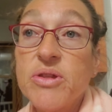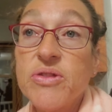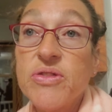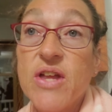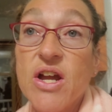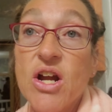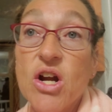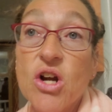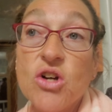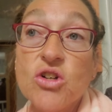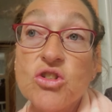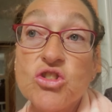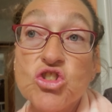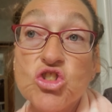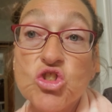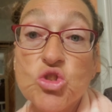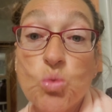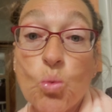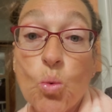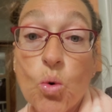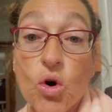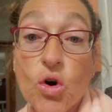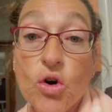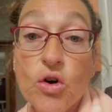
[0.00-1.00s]
There's
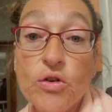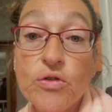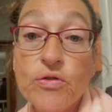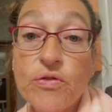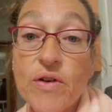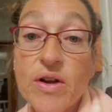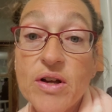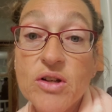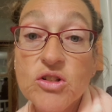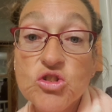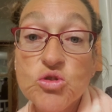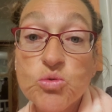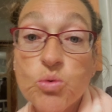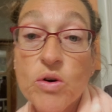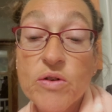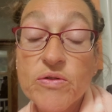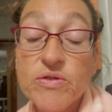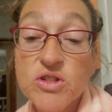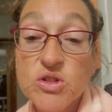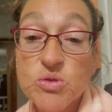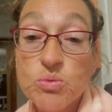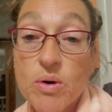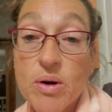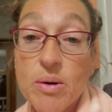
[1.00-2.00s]
Swerve. Swerve
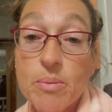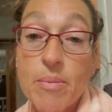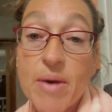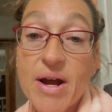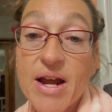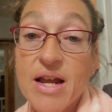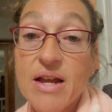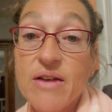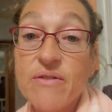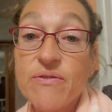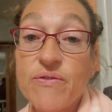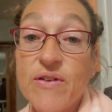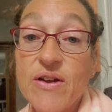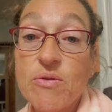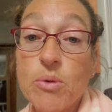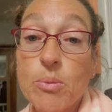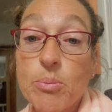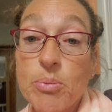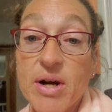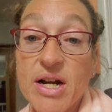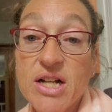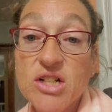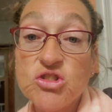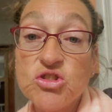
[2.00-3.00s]
is one of my
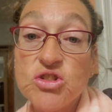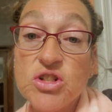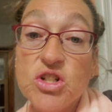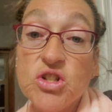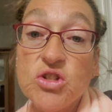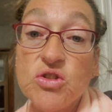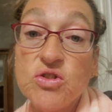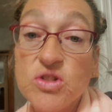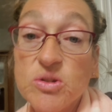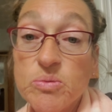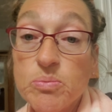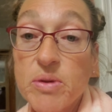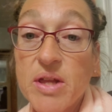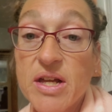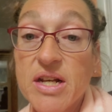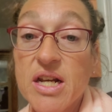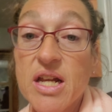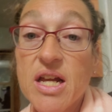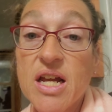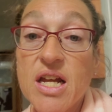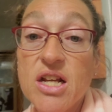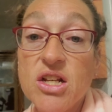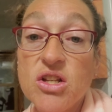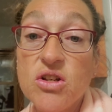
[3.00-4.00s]
favorite brands. You can use
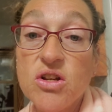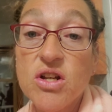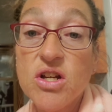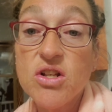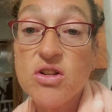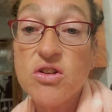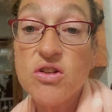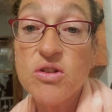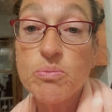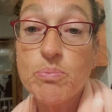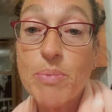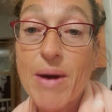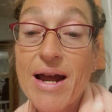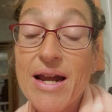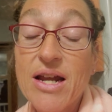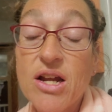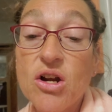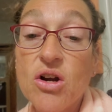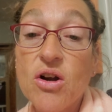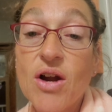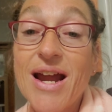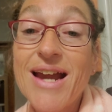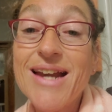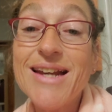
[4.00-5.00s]
Splenda, and you can use
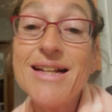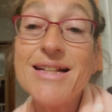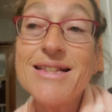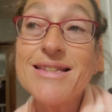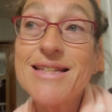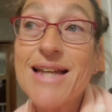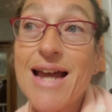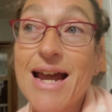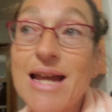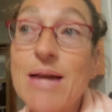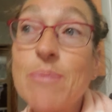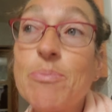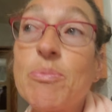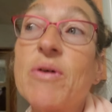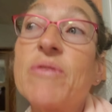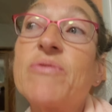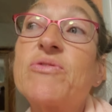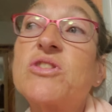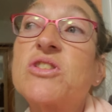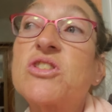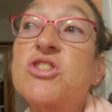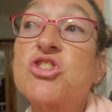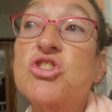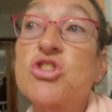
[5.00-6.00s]
Pyre, any type
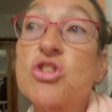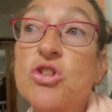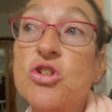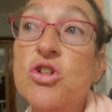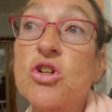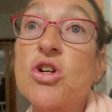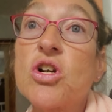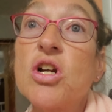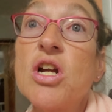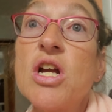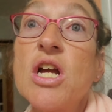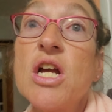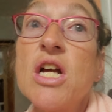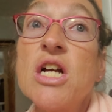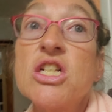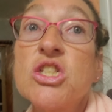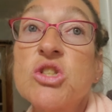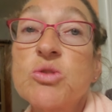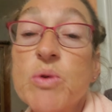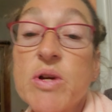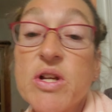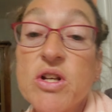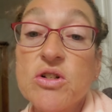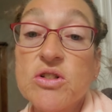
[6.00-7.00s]
of sugar
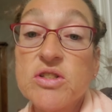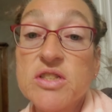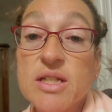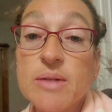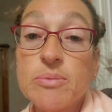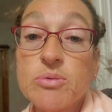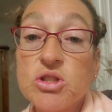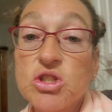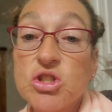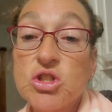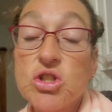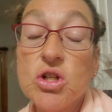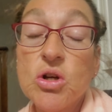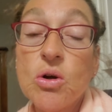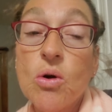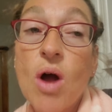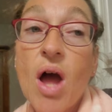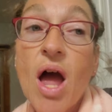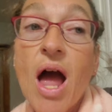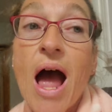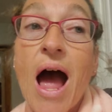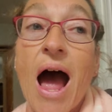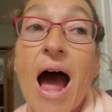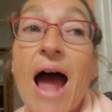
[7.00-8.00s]
sweetener substitute.
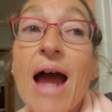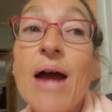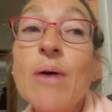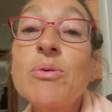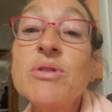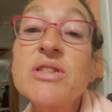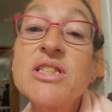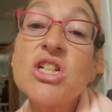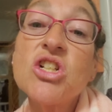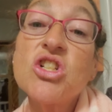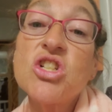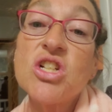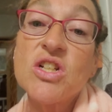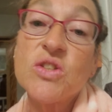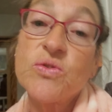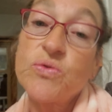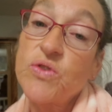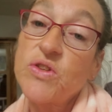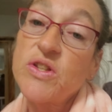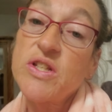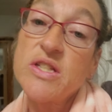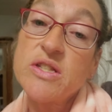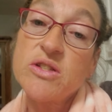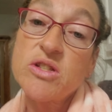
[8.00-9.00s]
I would suggest
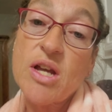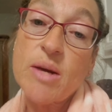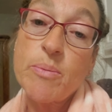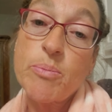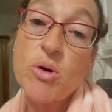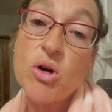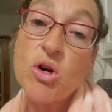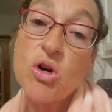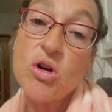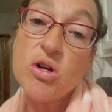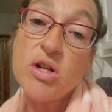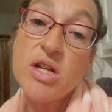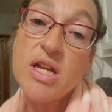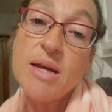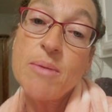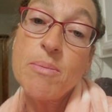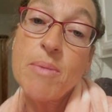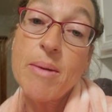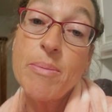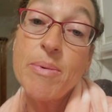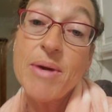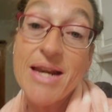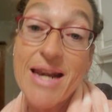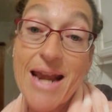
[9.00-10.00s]
for this type of cookie,
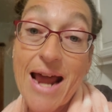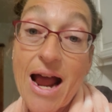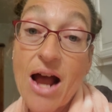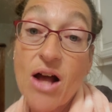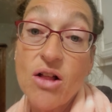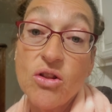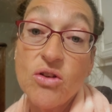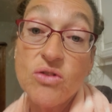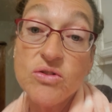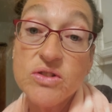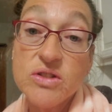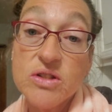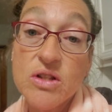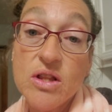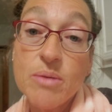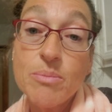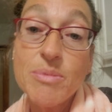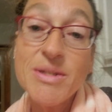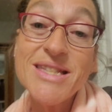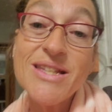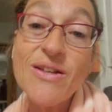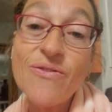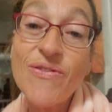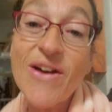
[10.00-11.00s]
maybe an Allose. So let
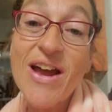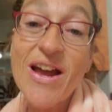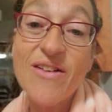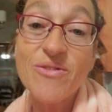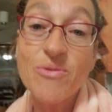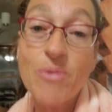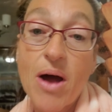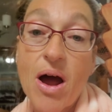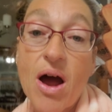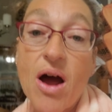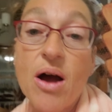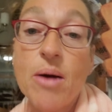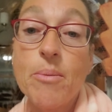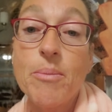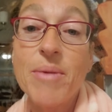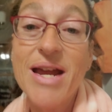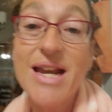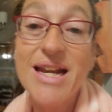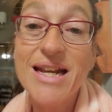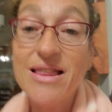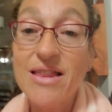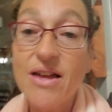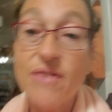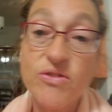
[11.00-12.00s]
me see if I have
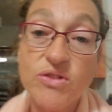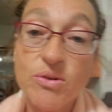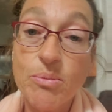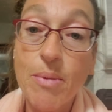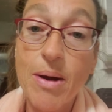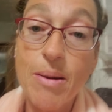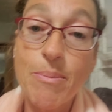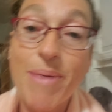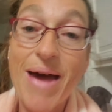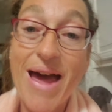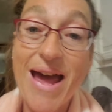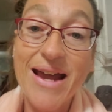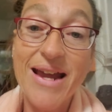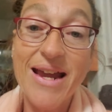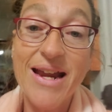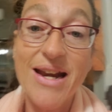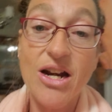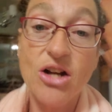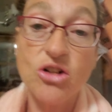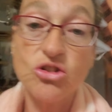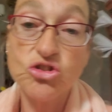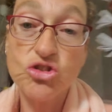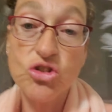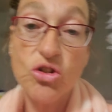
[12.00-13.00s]
any left in my bag,
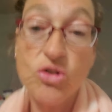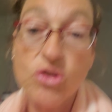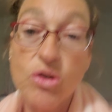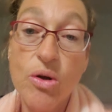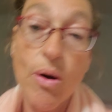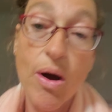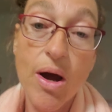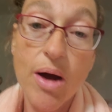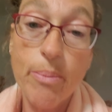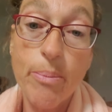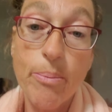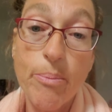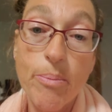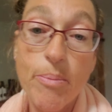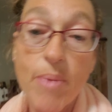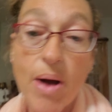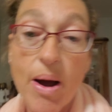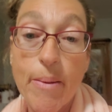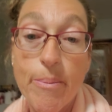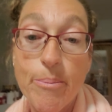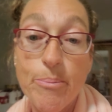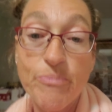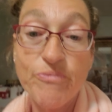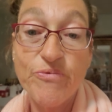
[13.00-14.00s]
and I'll show you
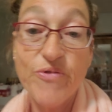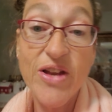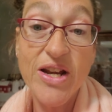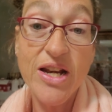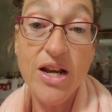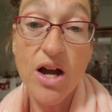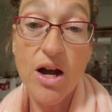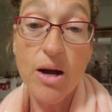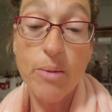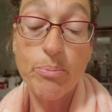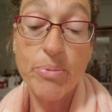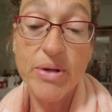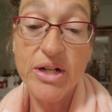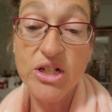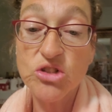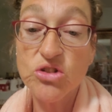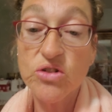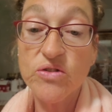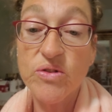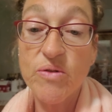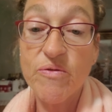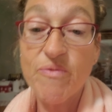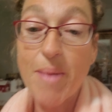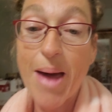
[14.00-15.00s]
a picture
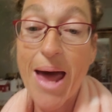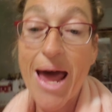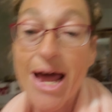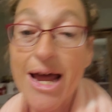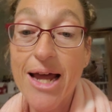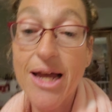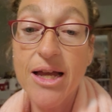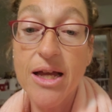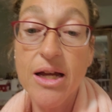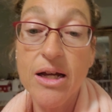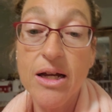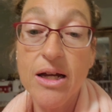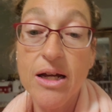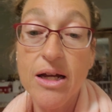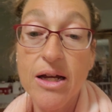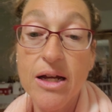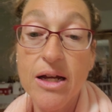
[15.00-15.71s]
of the bag.